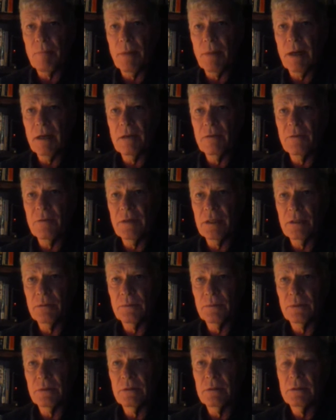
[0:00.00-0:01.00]

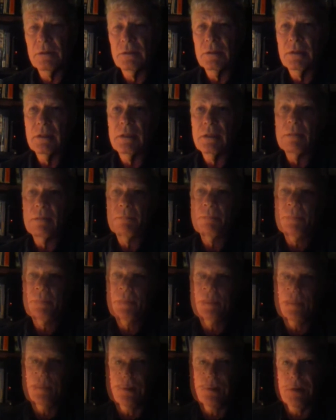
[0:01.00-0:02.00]
bioavailable.
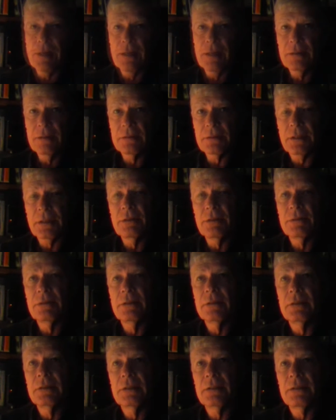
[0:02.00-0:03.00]
Okay, let's go
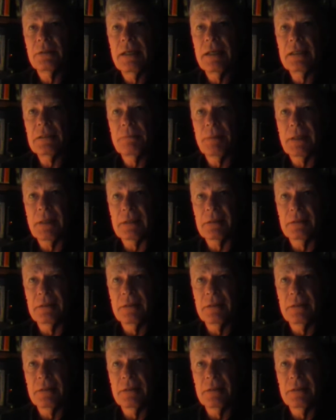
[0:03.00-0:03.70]
into another aspect